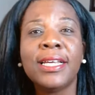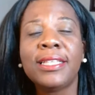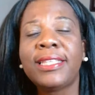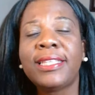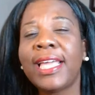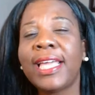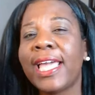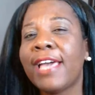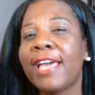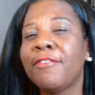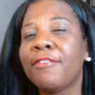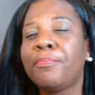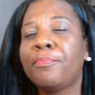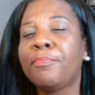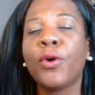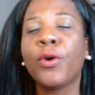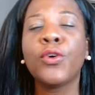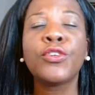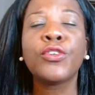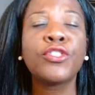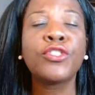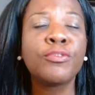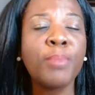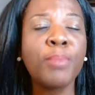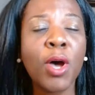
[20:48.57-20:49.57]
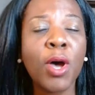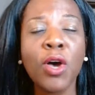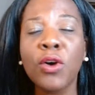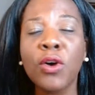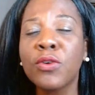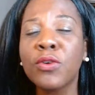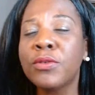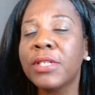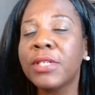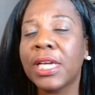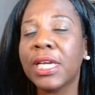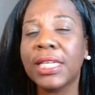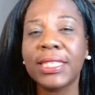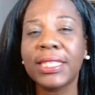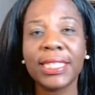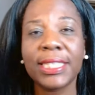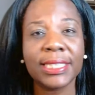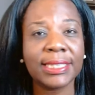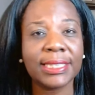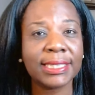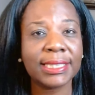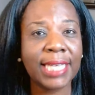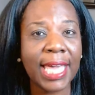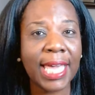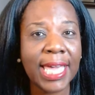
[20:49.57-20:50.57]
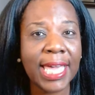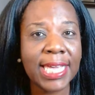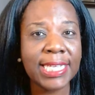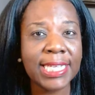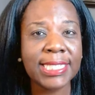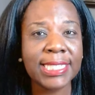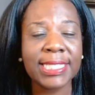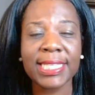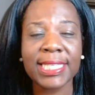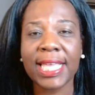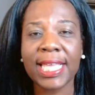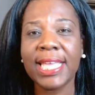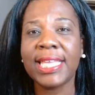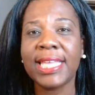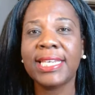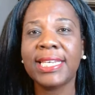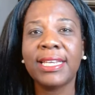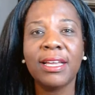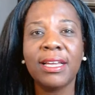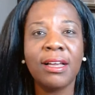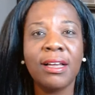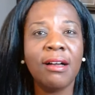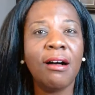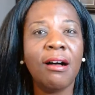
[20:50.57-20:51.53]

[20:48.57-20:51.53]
they have postponed this case and